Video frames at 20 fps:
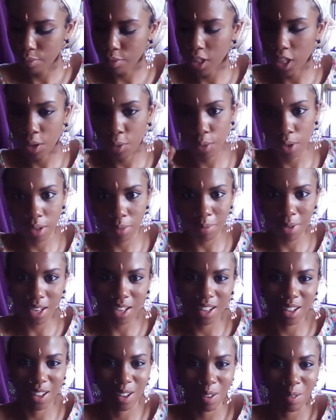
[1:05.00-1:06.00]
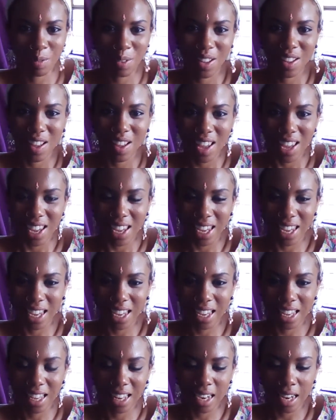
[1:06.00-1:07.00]
liquid makeup,
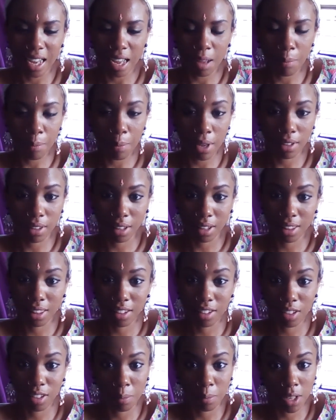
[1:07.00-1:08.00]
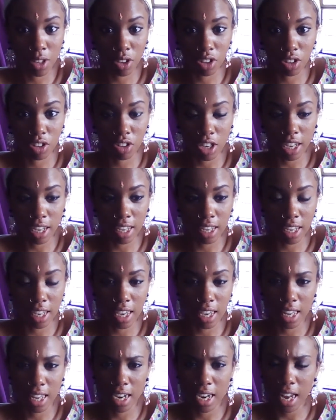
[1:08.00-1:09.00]
and basically this is me just
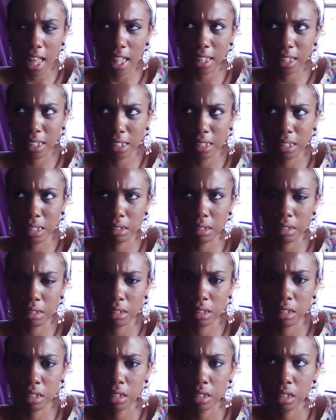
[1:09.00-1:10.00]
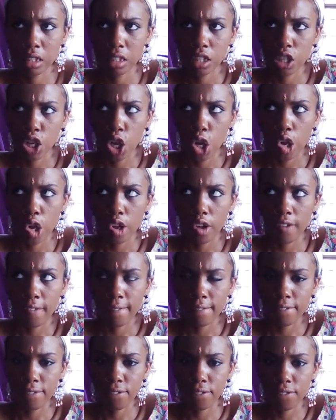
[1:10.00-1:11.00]
checking in at least
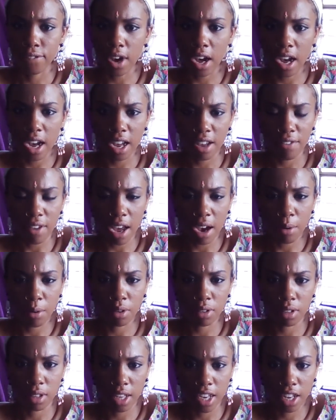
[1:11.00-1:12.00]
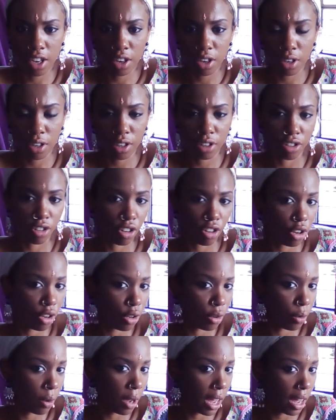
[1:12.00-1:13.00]
5 hours later to show
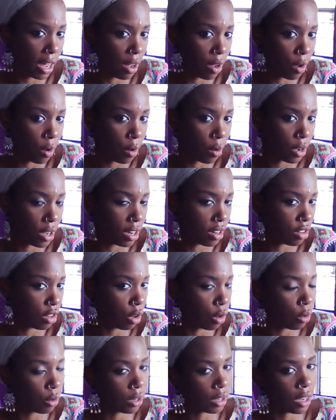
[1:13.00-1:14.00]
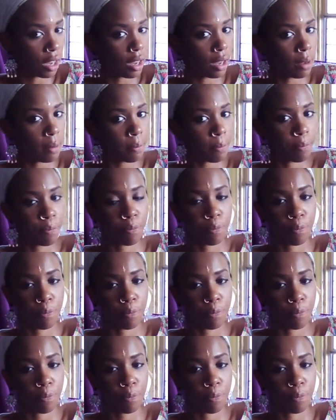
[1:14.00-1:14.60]
you how it is holding up.